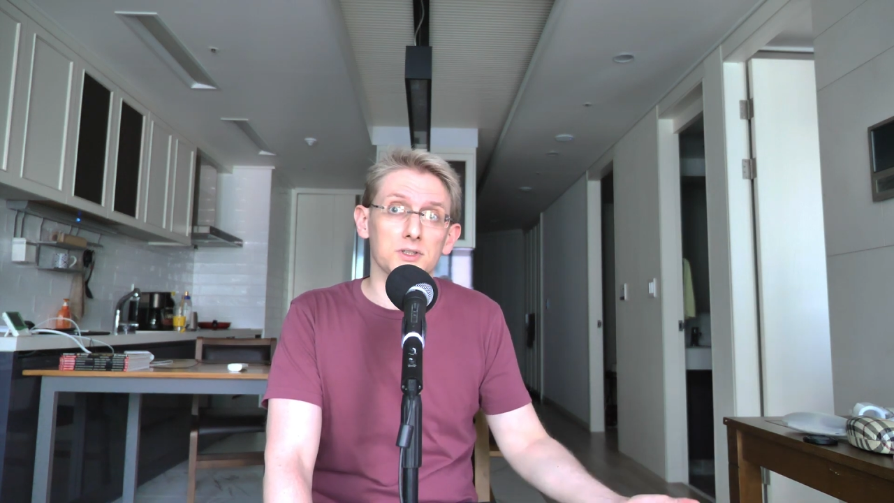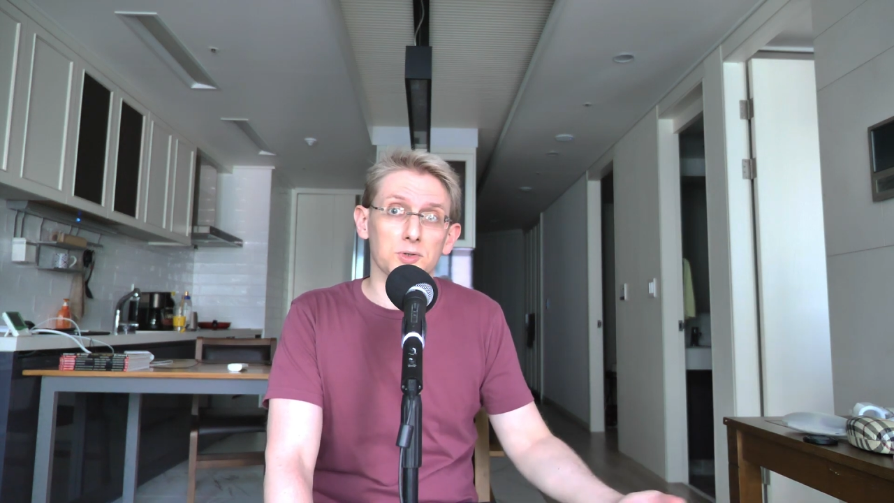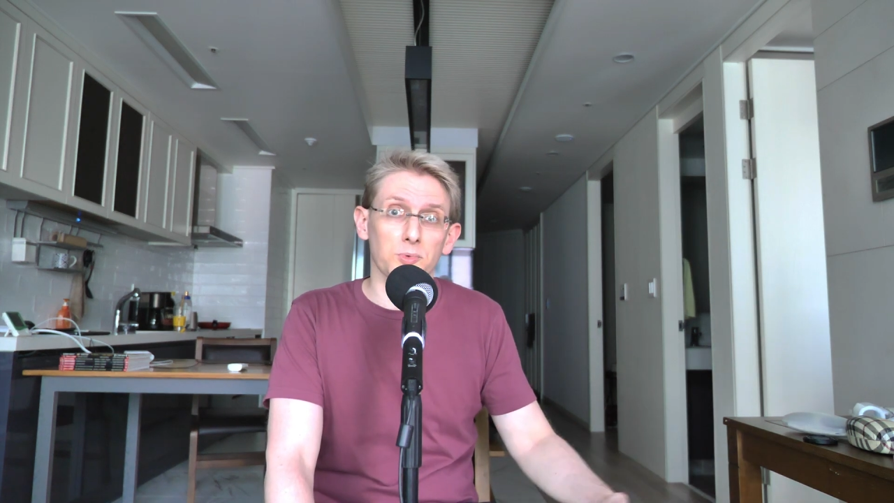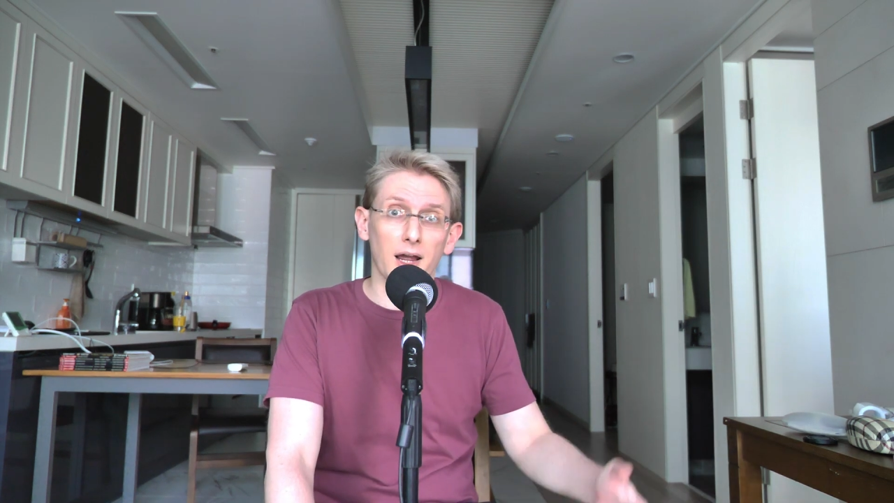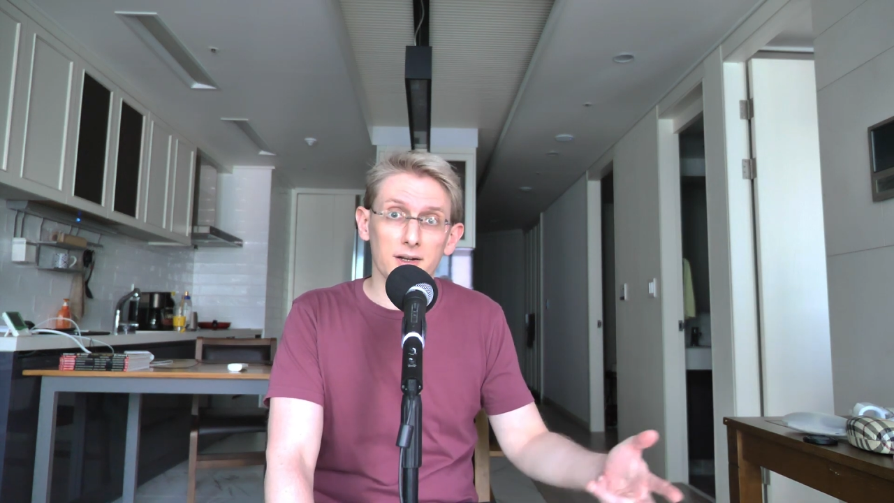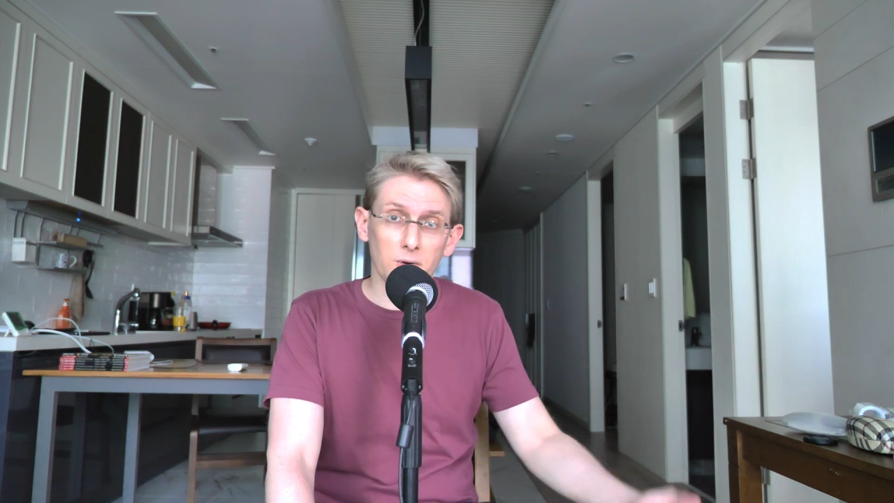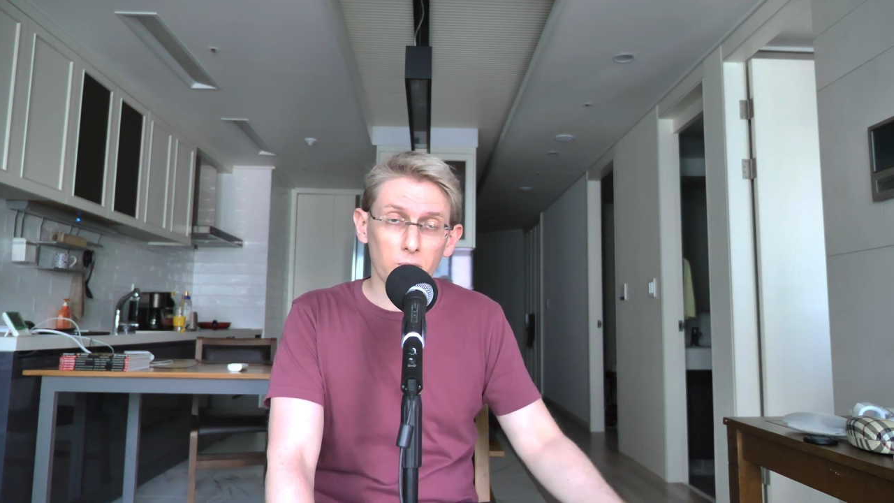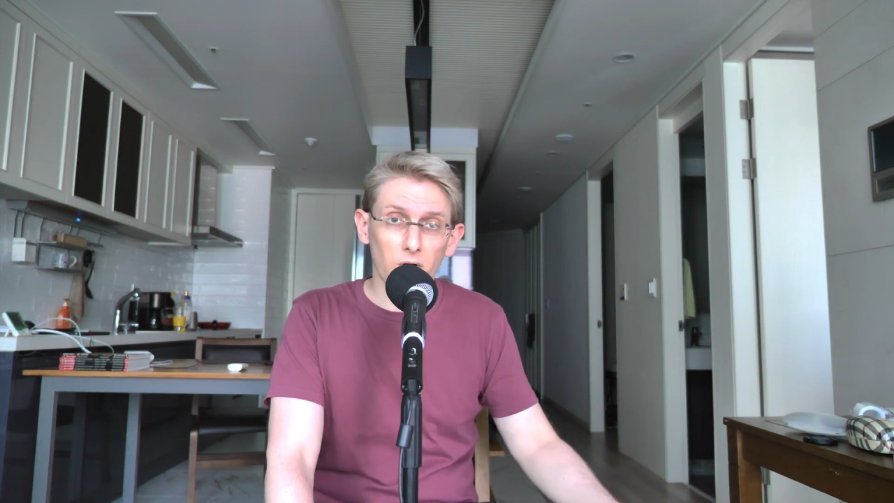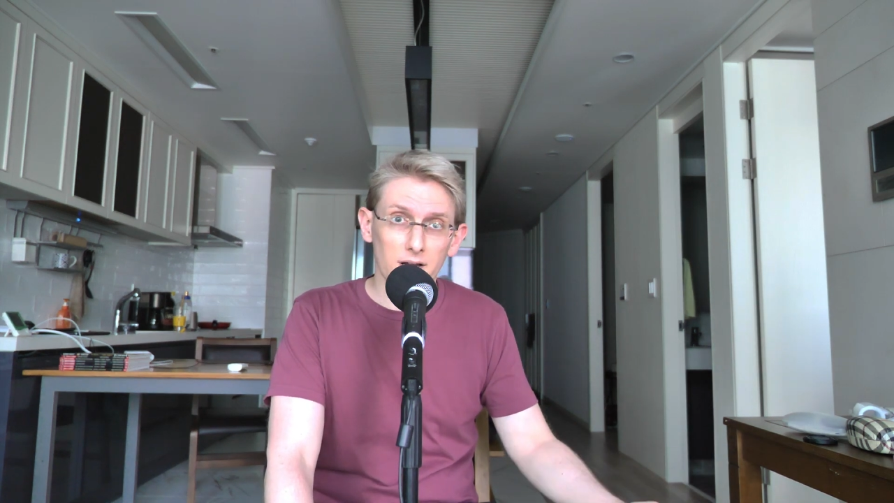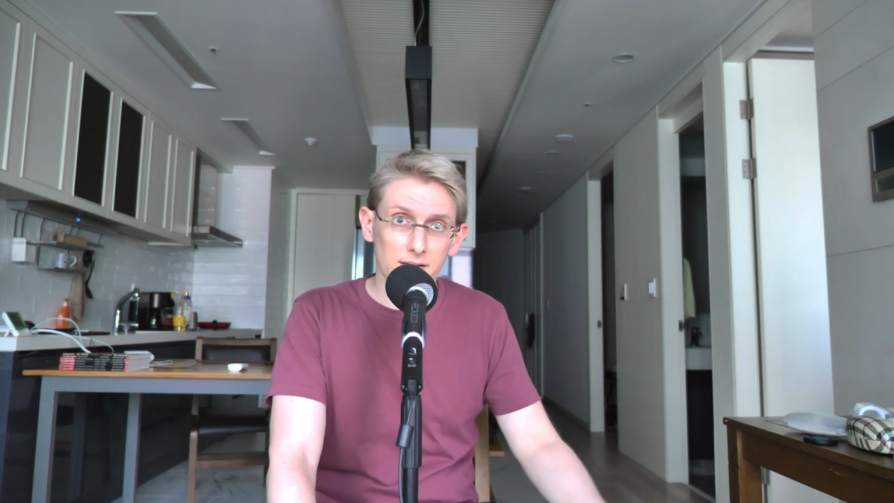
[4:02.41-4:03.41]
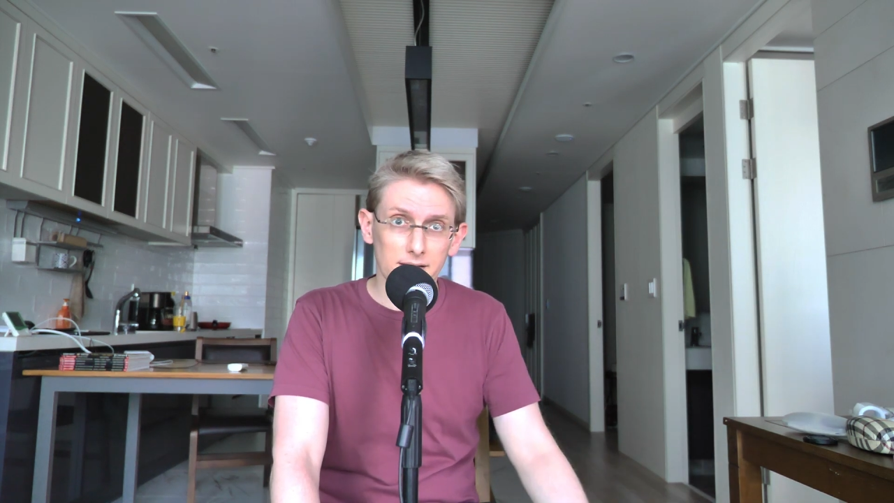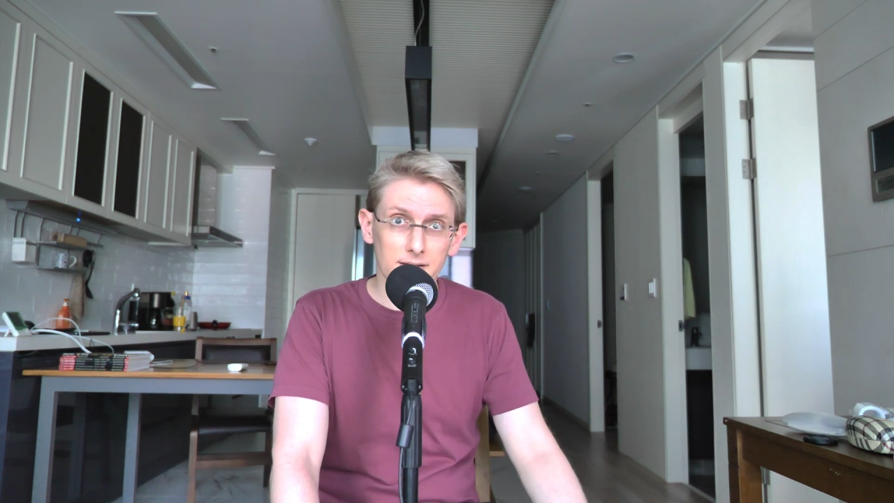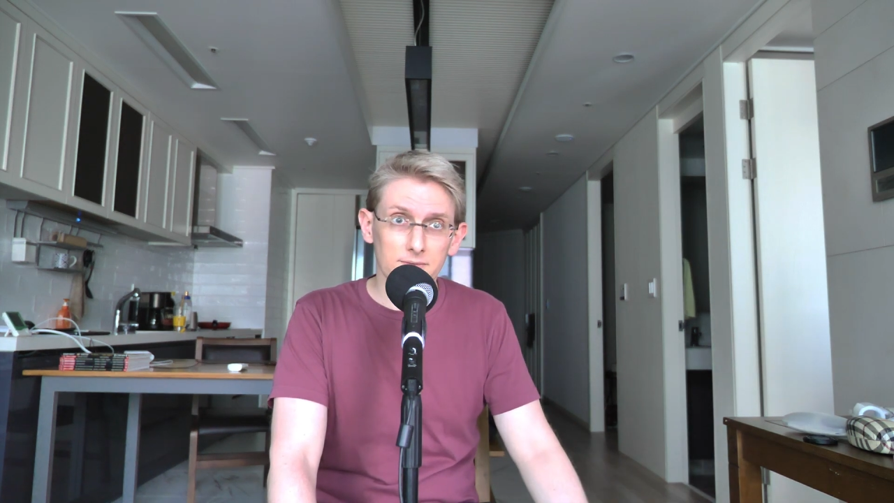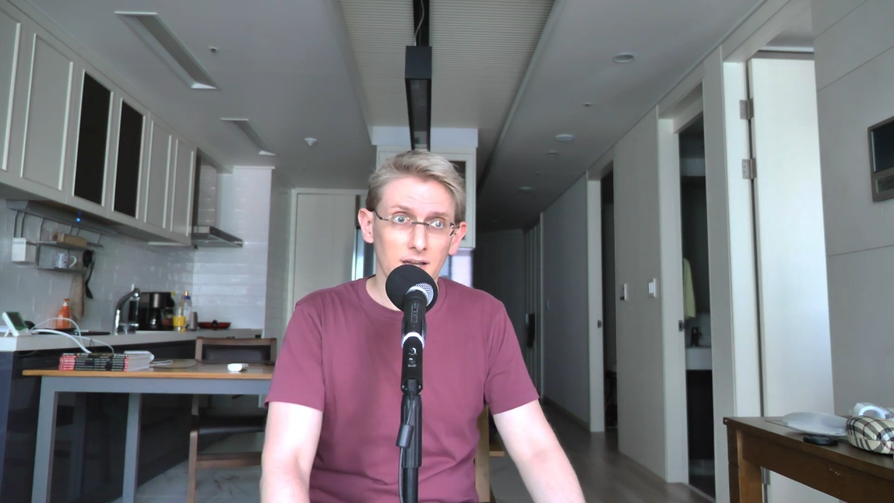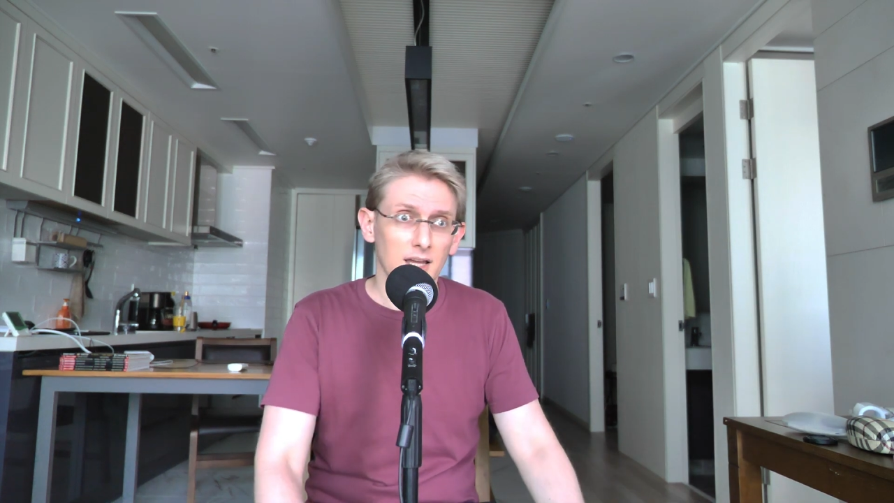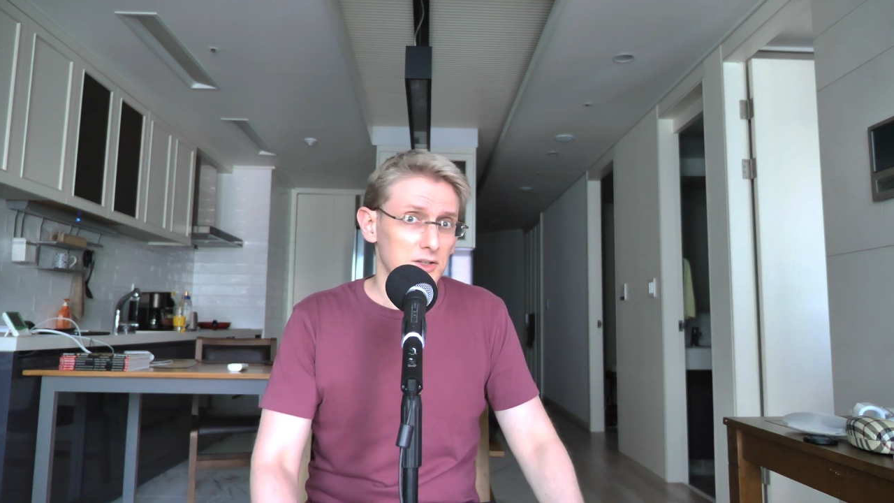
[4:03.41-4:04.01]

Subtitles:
surrounding where I live,